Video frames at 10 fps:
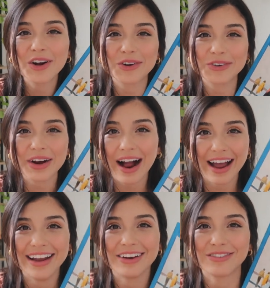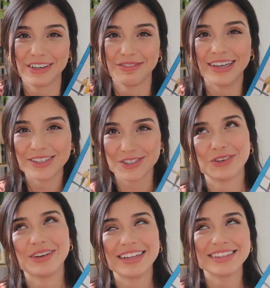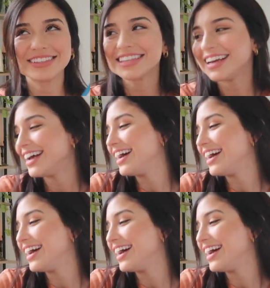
cry in front of my students.